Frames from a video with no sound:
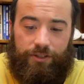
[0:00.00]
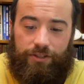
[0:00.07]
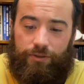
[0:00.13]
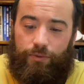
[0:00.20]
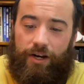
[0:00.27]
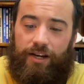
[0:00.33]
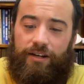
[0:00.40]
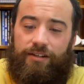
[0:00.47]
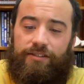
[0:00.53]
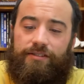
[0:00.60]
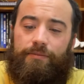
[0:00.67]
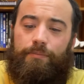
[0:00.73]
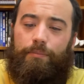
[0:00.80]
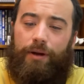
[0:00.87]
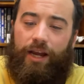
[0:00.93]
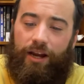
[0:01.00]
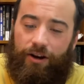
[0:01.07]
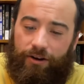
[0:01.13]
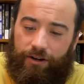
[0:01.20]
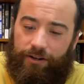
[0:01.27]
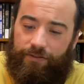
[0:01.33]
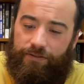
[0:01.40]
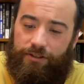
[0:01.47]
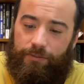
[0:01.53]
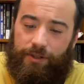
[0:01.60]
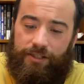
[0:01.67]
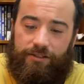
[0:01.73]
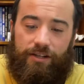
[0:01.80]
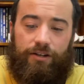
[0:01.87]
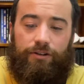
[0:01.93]
which is why it is imperative
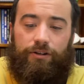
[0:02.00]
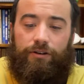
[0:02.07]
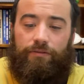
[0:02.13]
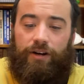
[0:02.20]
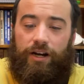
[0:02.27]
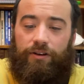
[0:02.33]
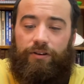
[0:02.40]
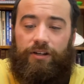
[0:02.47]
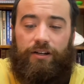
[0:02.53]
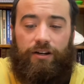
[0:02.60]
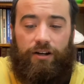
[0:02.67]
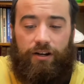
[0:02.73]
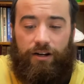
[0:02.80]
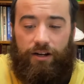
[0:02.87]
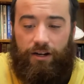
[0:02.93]
to be centered around